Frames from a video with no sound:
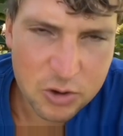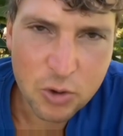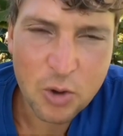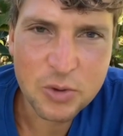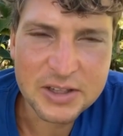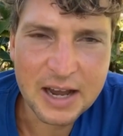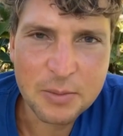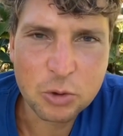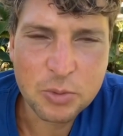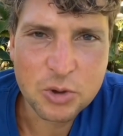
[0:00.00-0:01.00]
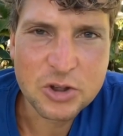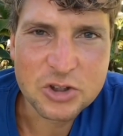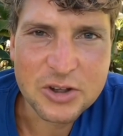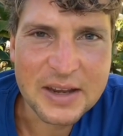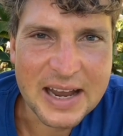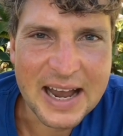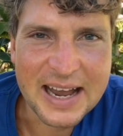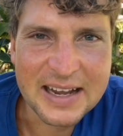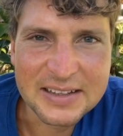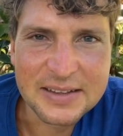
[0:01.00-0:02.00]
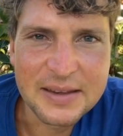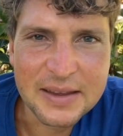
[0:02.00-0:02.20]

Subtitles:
always hyper-bullish, adds,